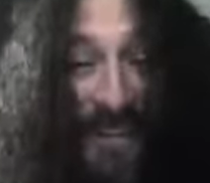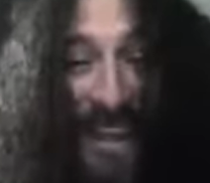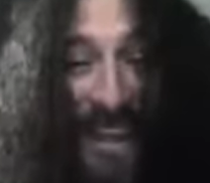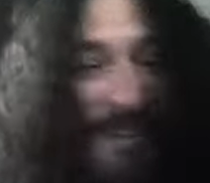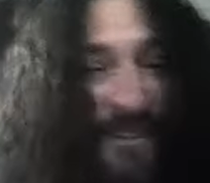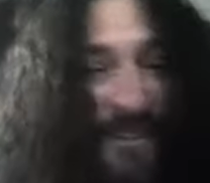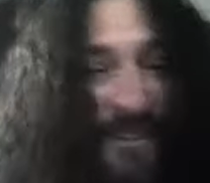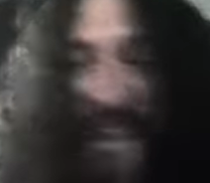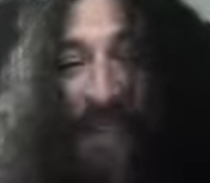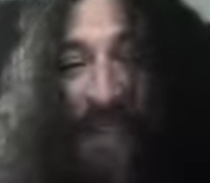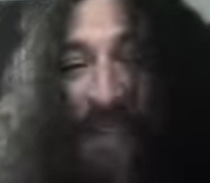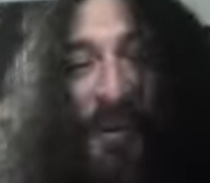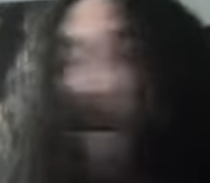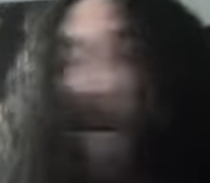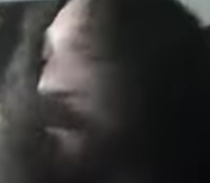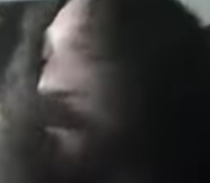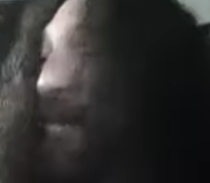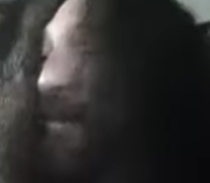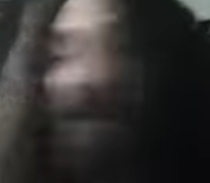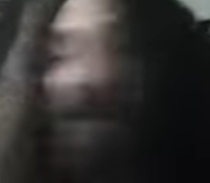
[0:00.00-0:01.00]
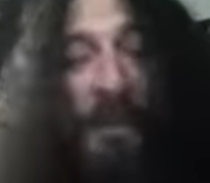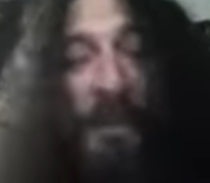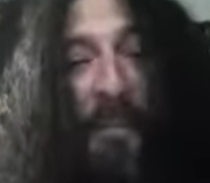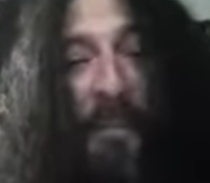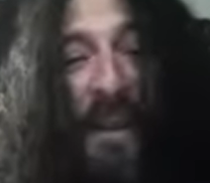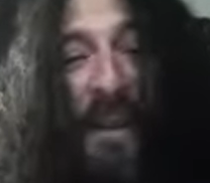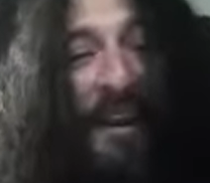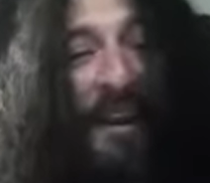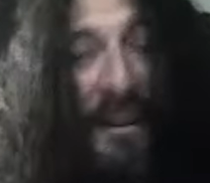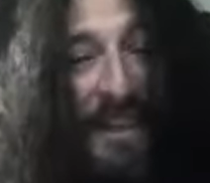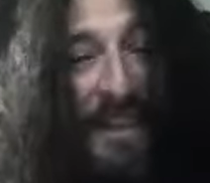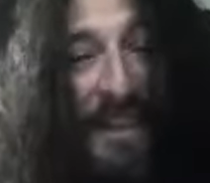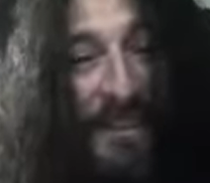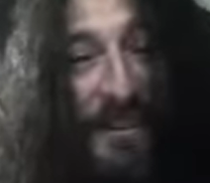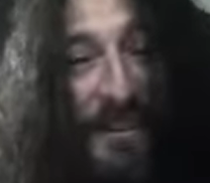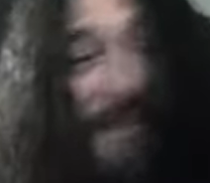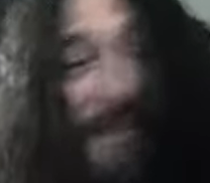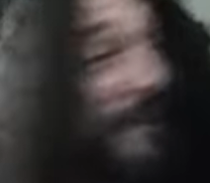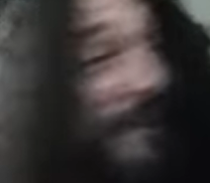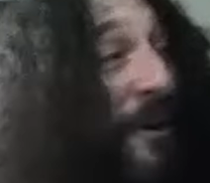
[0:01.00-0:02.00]
It was like we were a bunch of big ugly
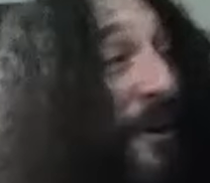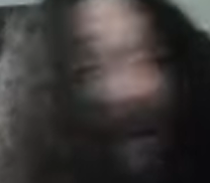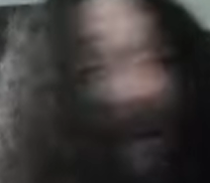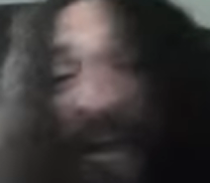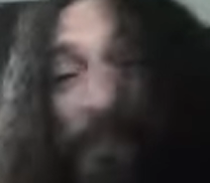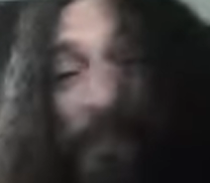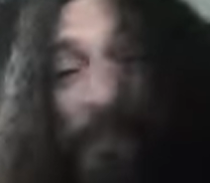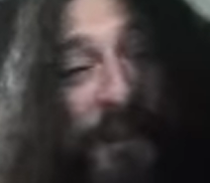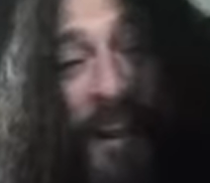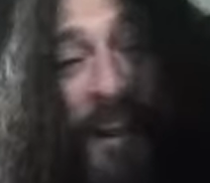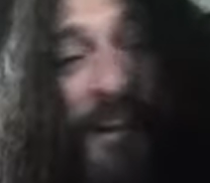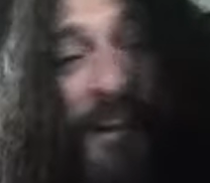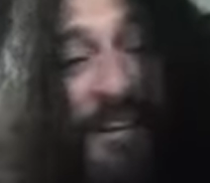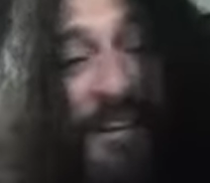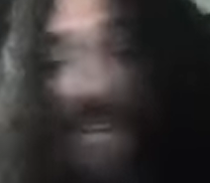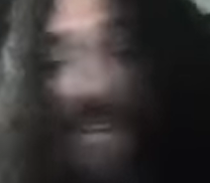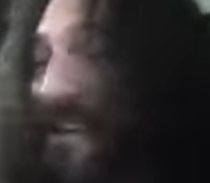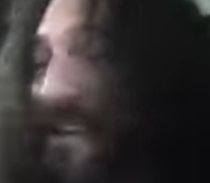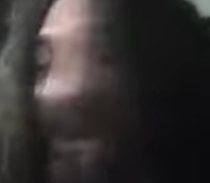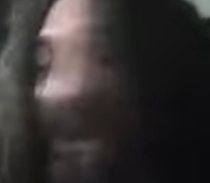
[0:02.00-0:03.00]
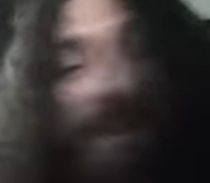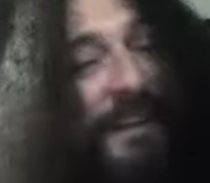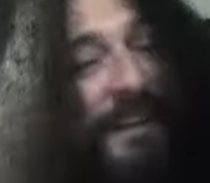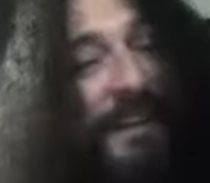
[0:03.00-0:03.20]
dudes going up there, just like